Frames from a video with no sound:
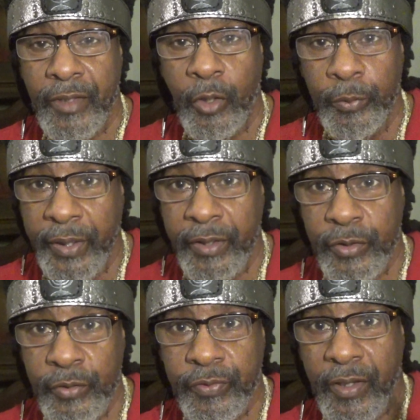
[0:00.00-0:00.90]
Hope that ain't
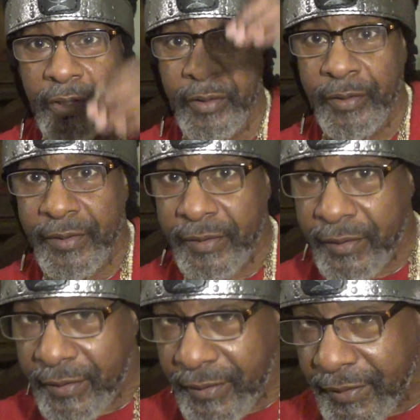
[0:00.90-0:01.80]
too far
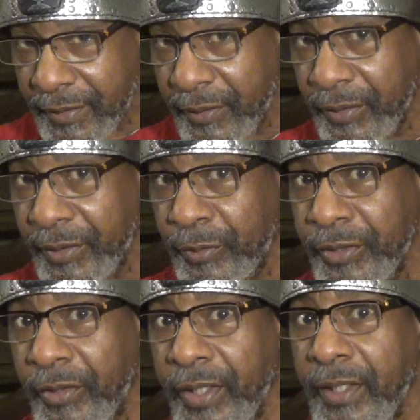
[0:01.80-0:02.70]
going over
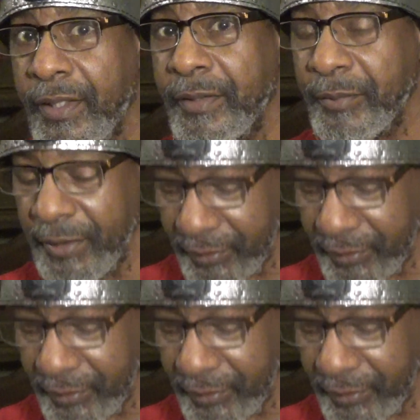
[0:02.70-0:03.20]
your head. But he